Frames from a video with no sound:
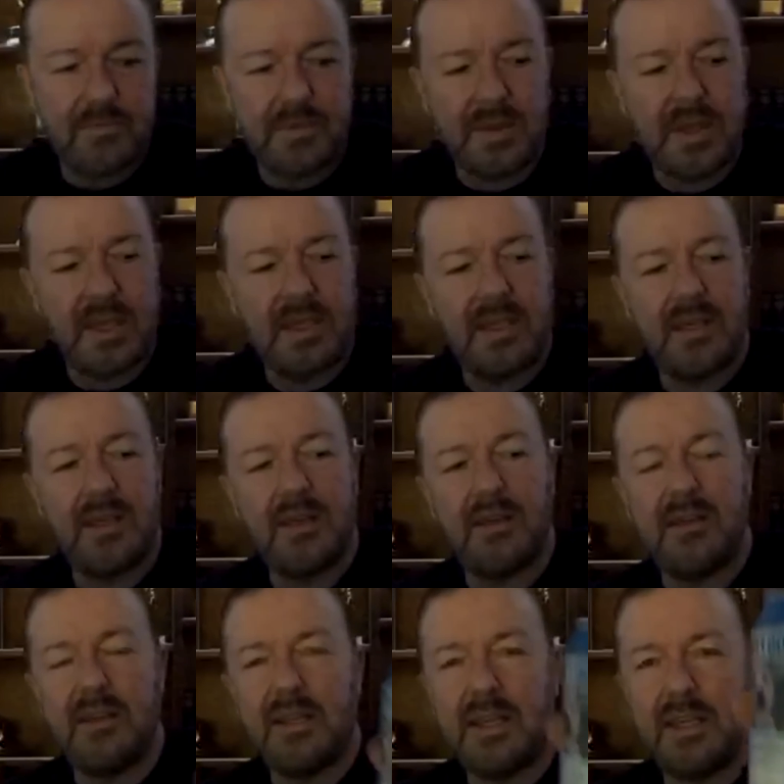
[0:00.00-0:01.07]
Get
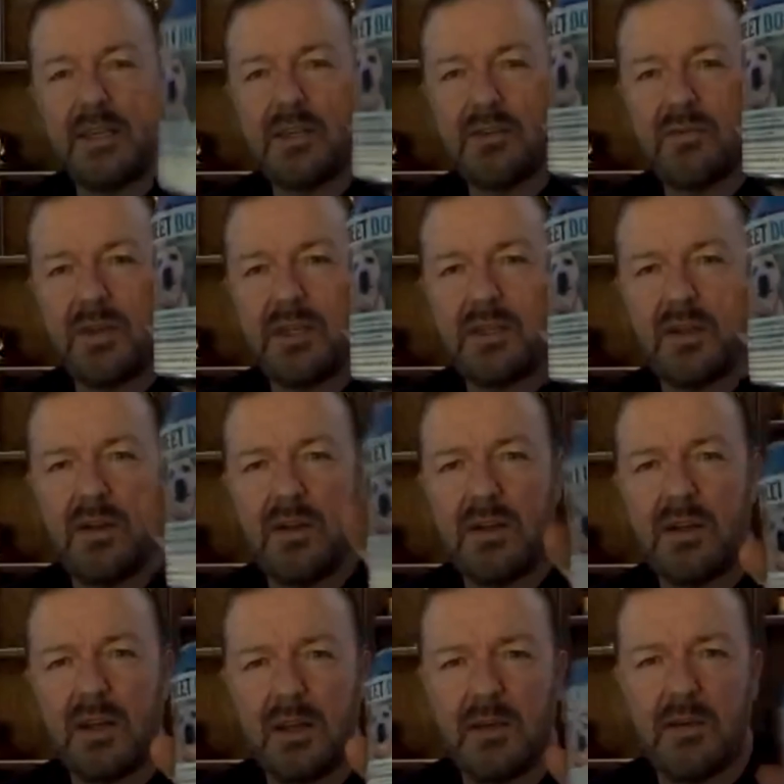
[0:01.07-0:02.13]
your street dog.
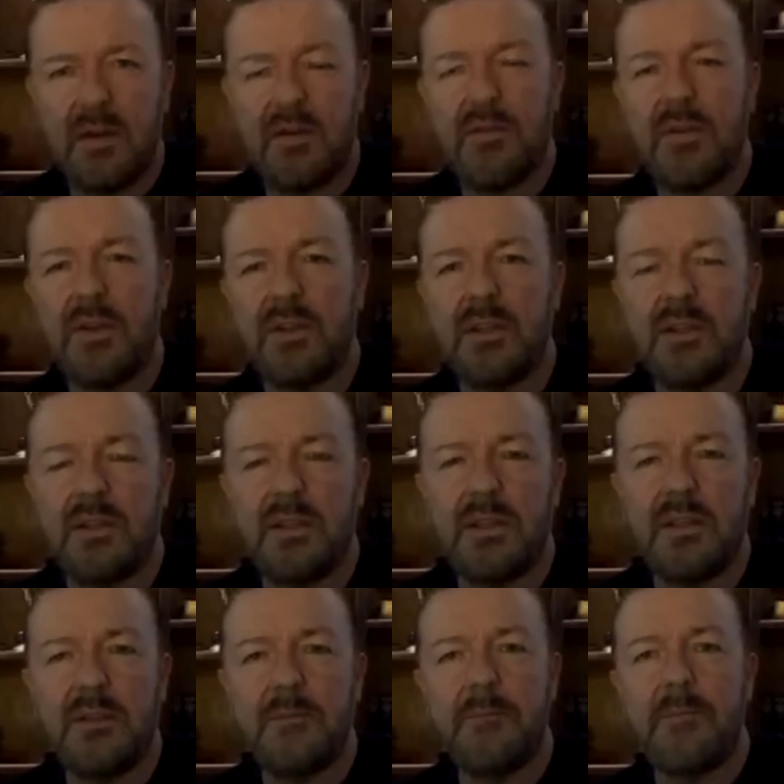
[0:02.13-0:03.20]
I've heard
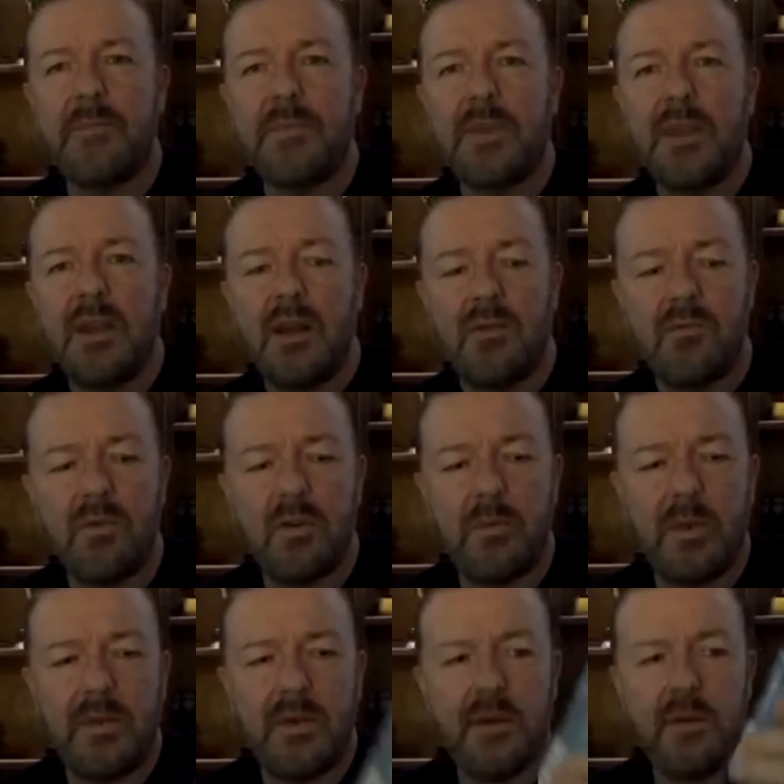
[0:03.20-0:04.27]
a
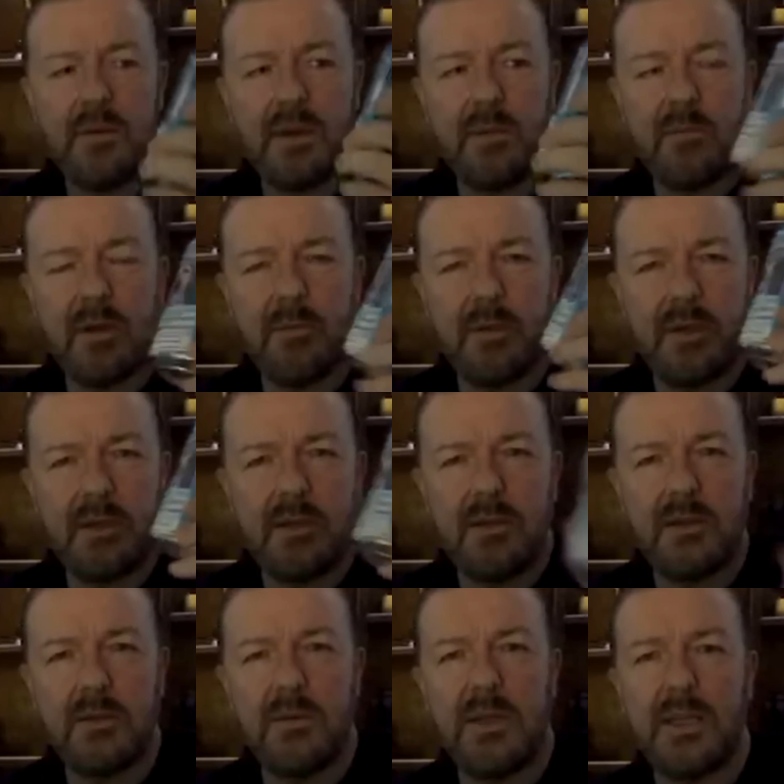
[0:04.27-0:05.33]
rumour they might be
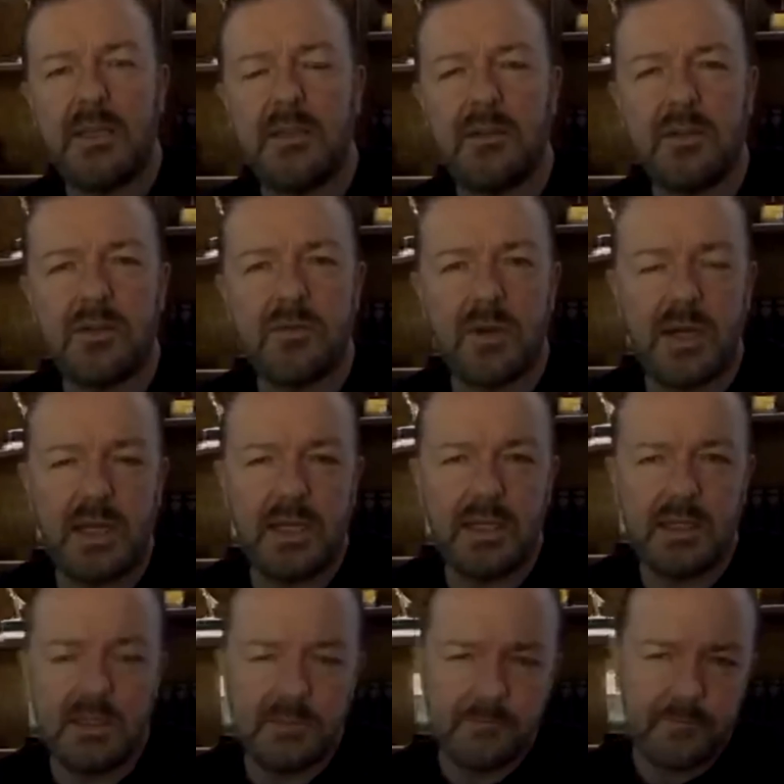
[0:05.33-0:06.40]
doing this in
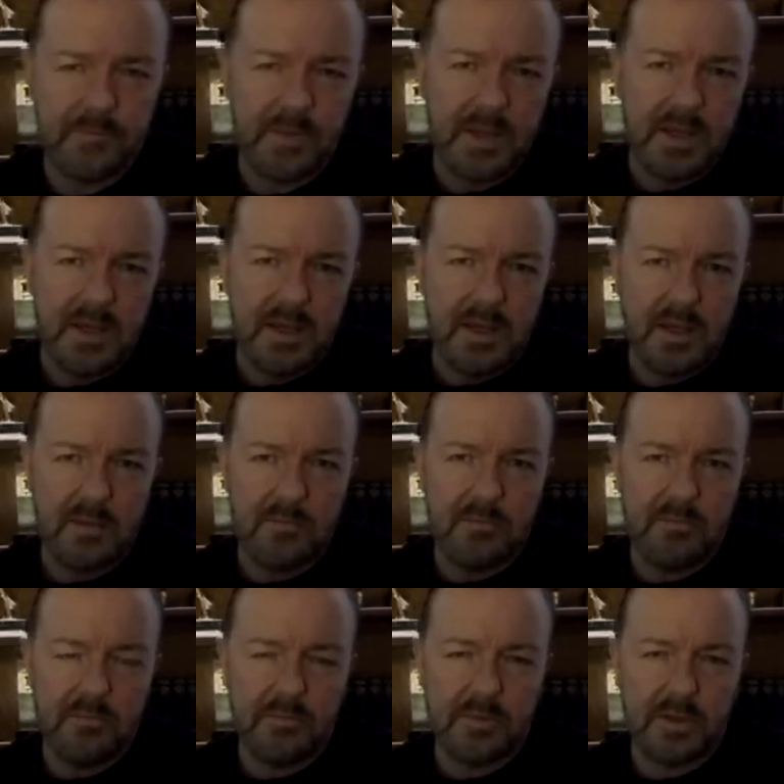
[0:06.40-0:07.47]
Australia.
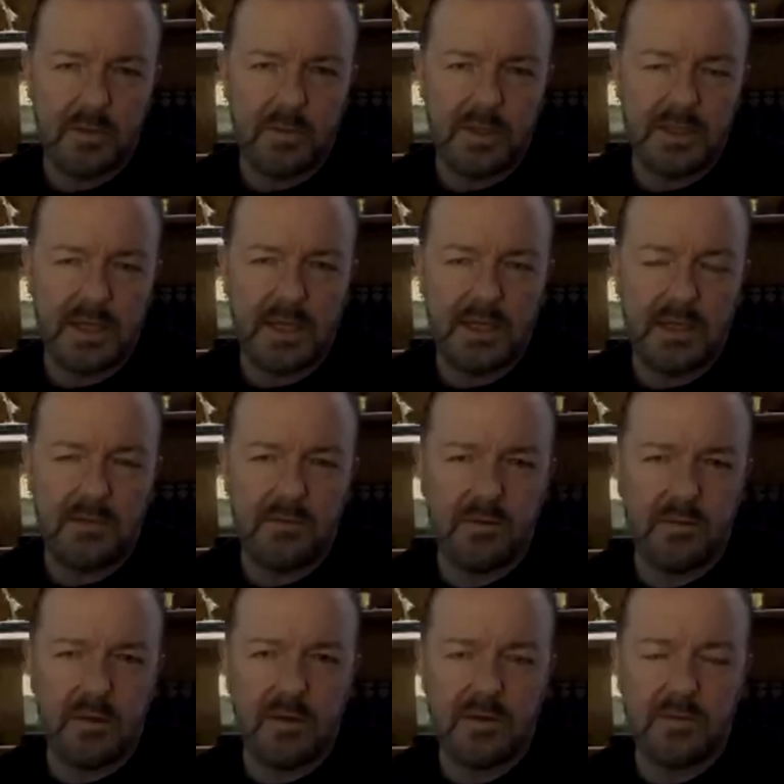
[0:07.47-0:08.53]
So we're taking over the
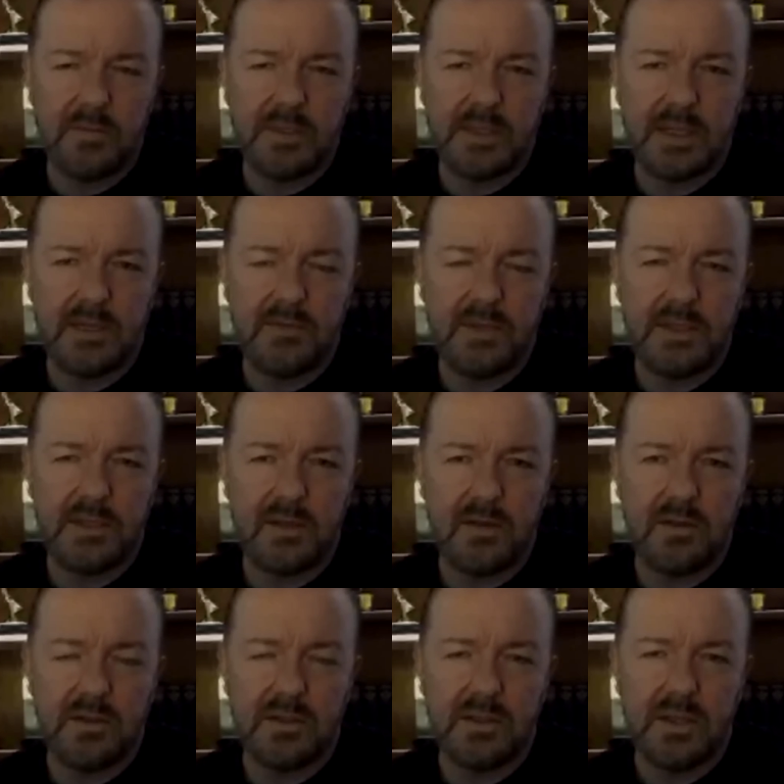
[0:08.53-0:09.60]
world and we're saving
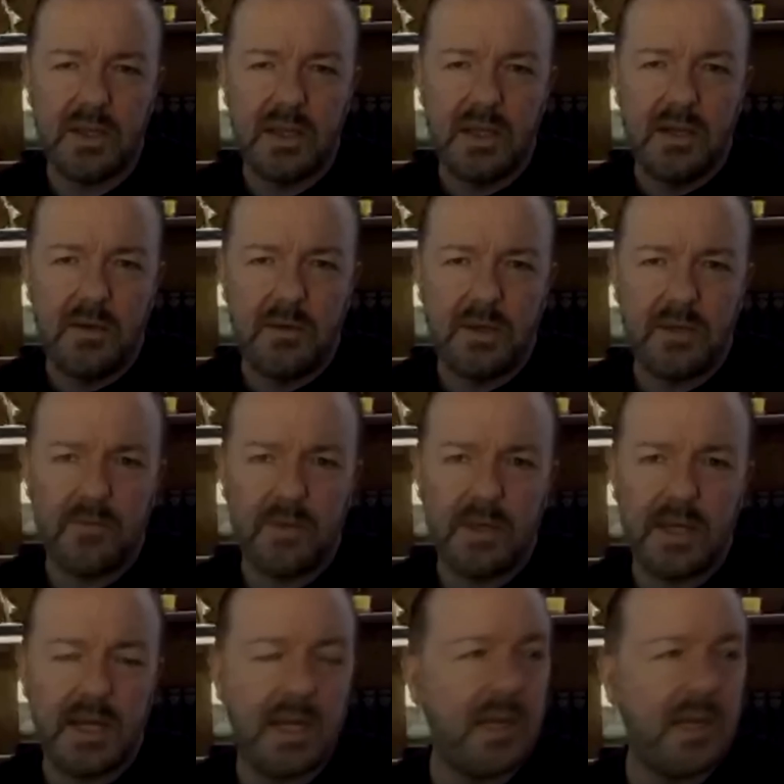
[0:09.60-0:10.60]
dogs whenever we can.